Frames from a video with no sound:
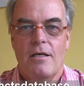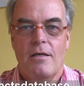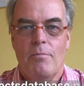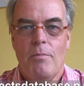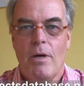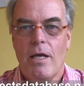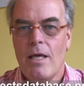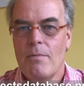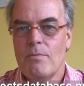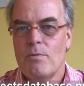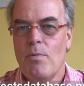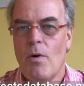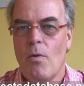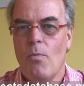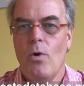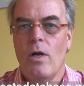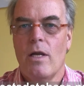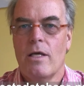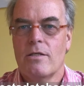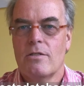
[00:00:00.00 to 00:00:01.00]
My name's
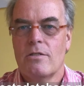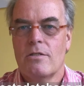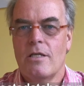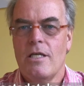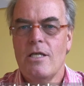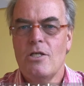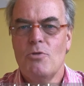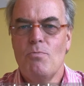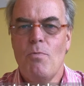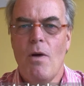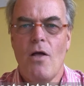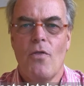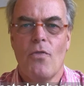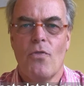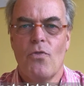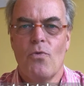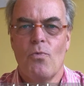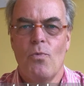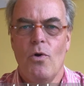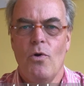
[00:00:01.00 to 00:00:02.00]
Bob Willis, and each
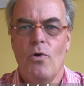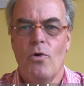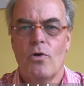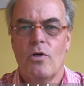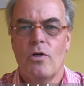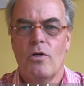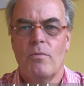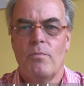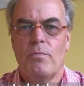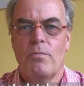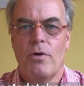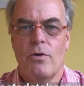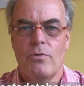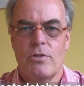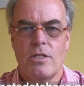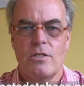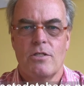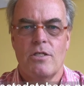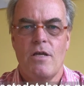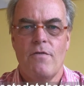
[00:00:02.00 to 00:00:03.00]
month we'll look at
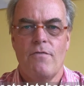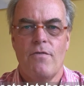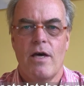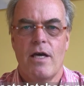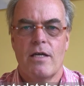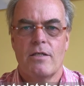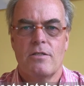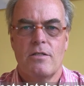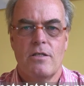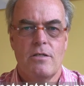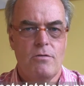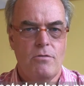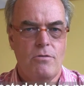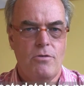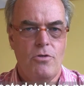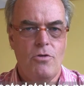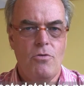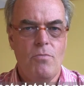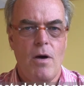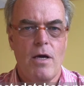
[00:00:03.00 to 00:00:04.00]
process defects that
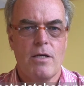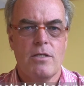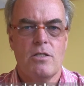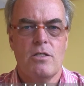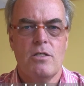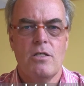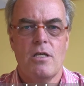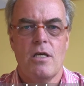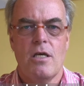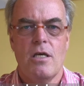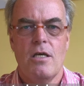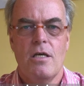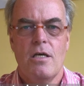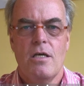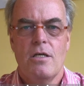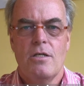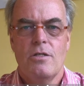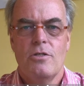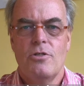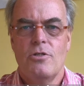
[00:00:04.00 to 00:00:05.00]
you might see
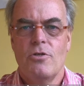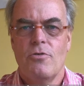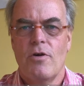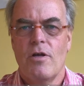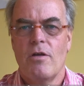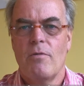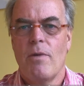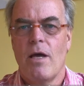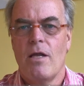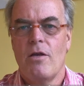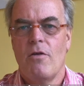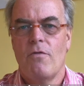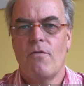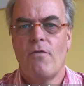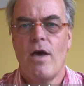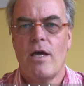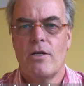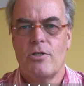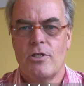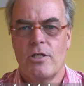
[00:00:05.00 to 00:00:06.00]
during
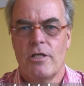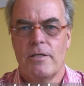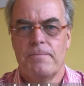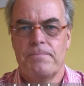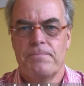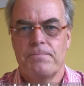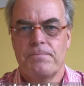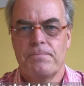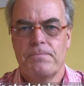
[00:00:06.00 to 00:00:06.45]
manufacture.